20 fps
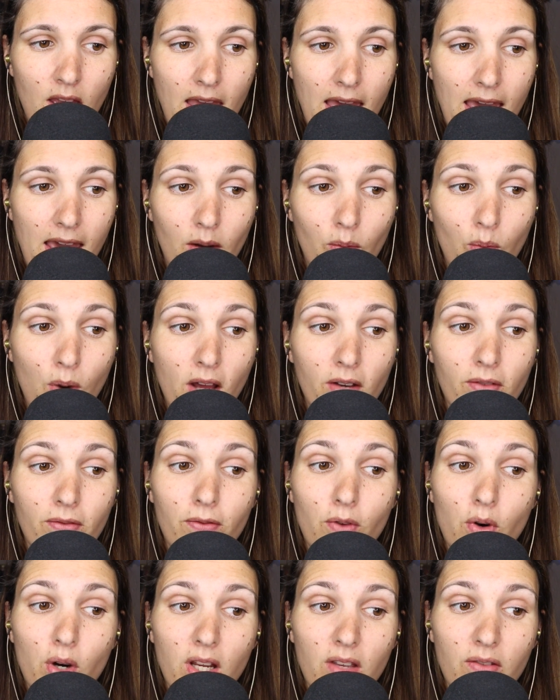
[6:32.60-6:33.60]
At
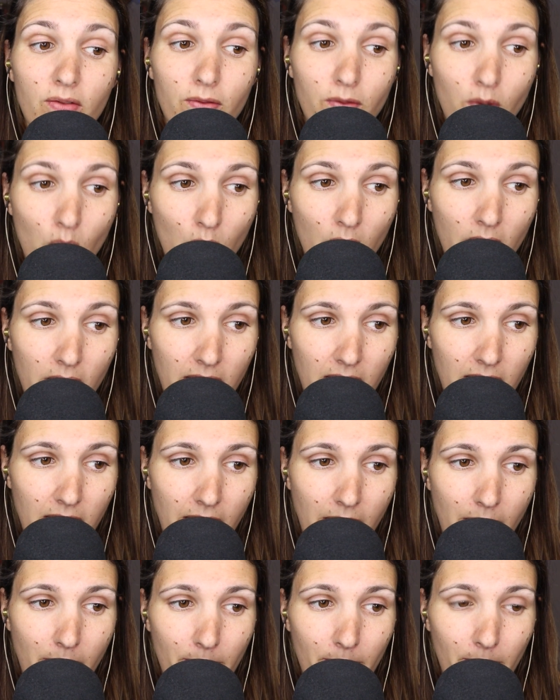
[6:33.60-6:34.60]
1:44
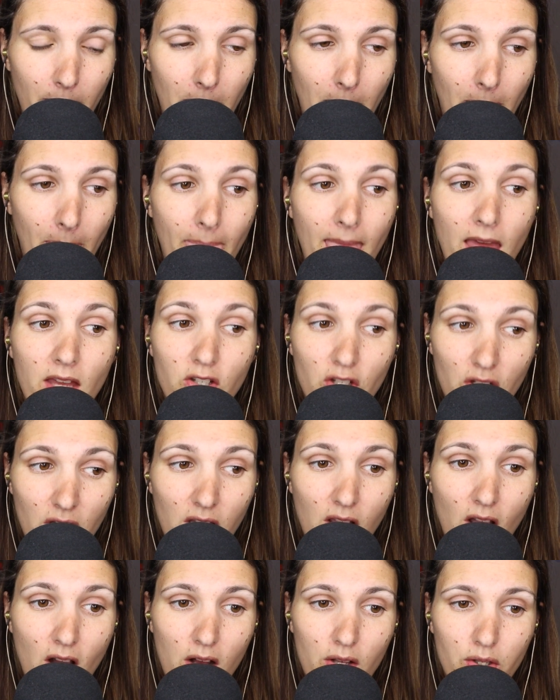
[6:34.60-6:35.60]
a.m.,
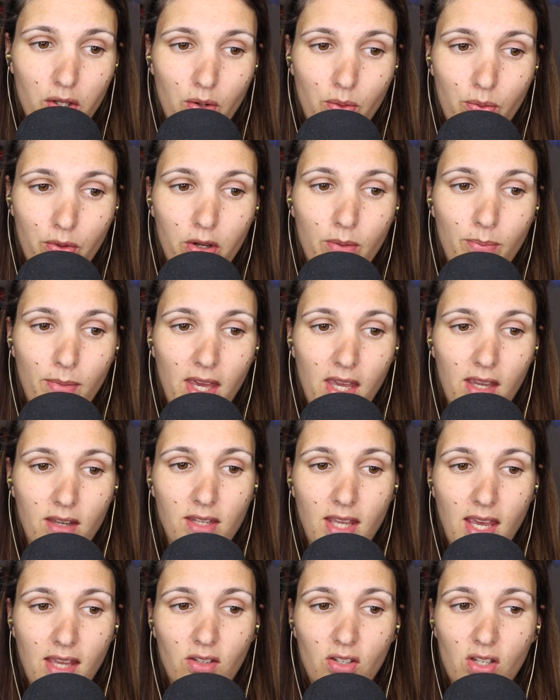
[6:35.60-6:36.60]
she calls her
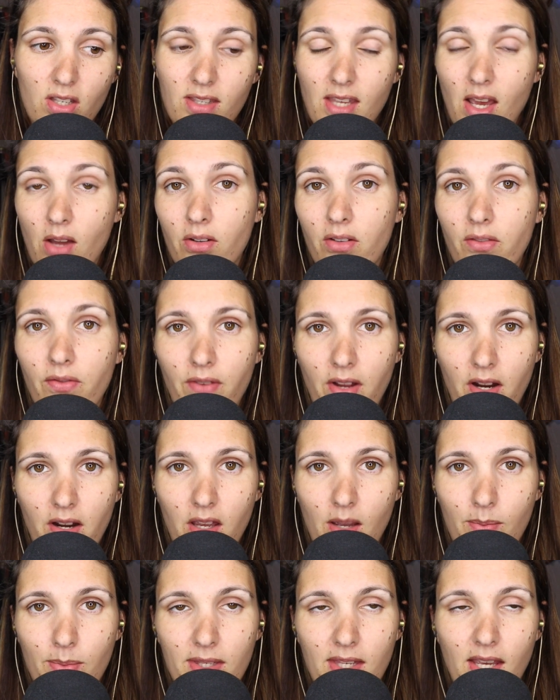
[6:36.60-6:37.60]
roommate, and she sounded
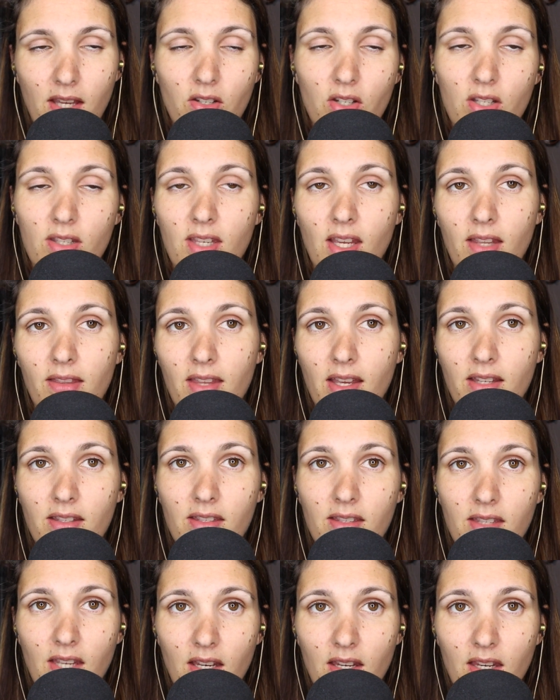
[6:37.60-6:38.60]
very upset. She said that
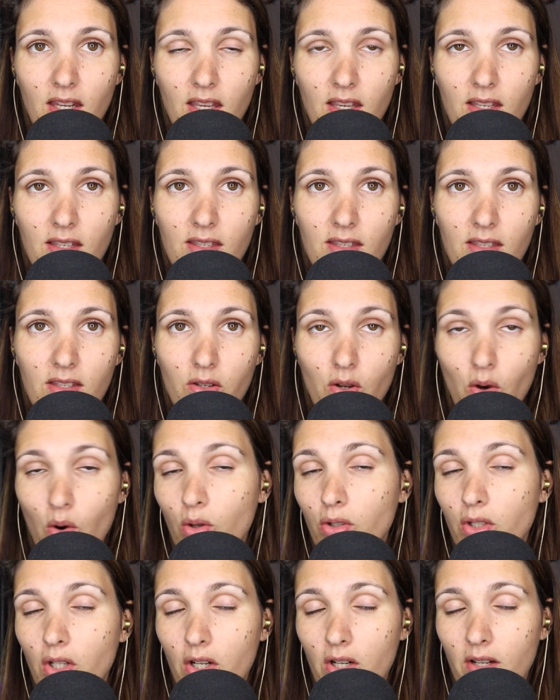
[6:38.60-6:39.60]
Sydney
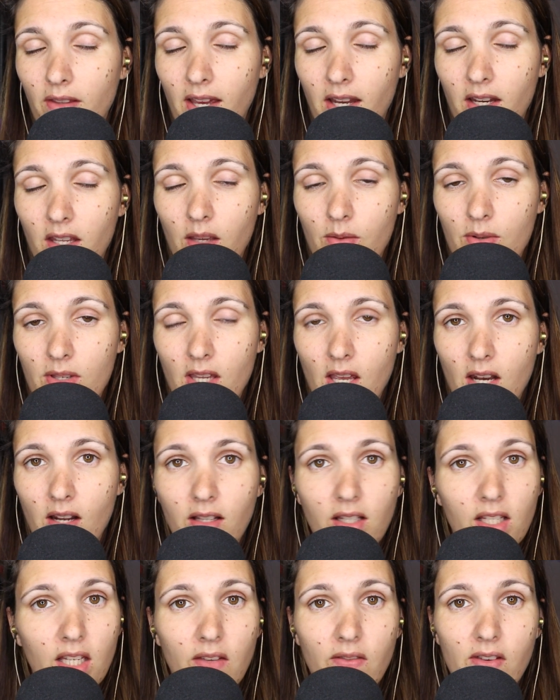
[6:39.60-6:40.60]
told her that he was going
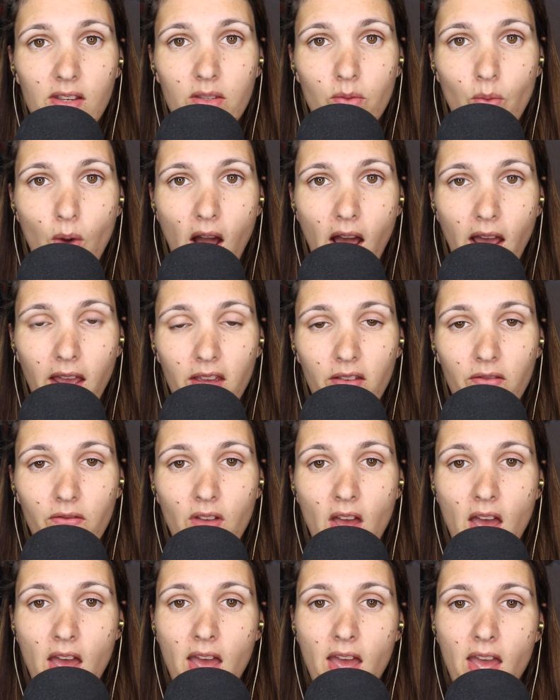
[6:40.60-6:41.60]
to leave his wife
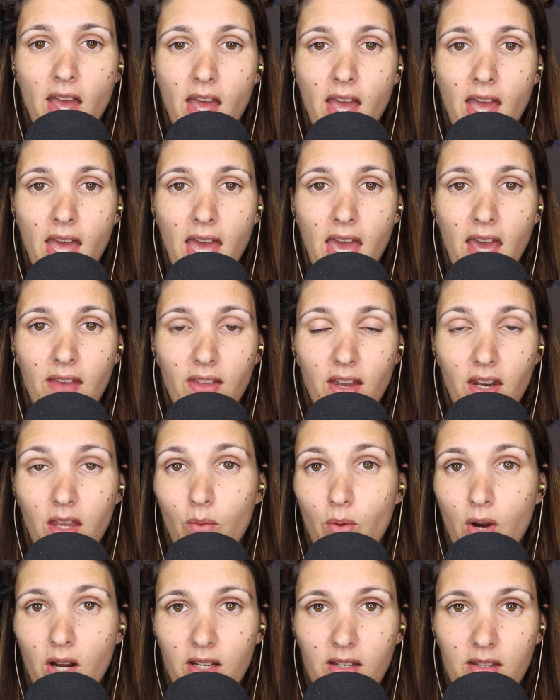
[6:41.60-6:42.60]
and that he
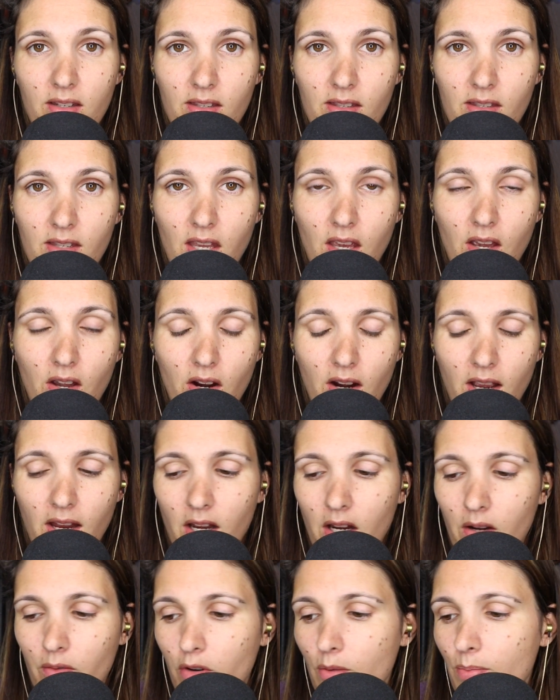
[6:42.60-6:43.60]
wanted to see her.
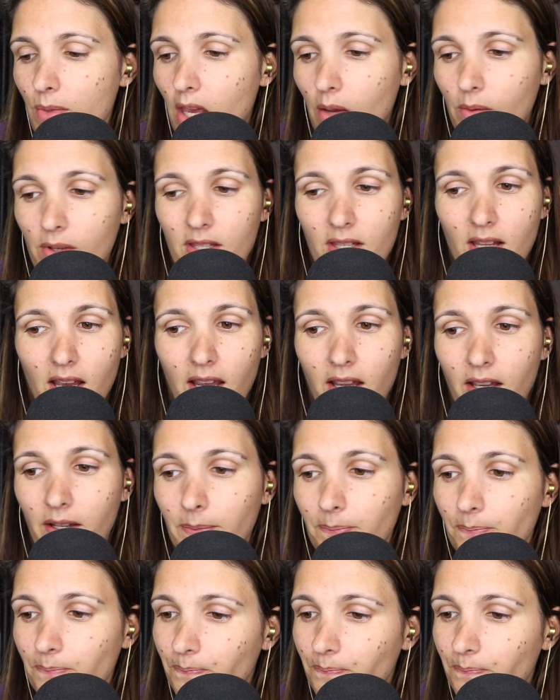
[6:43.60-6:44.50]
And her roommate was like,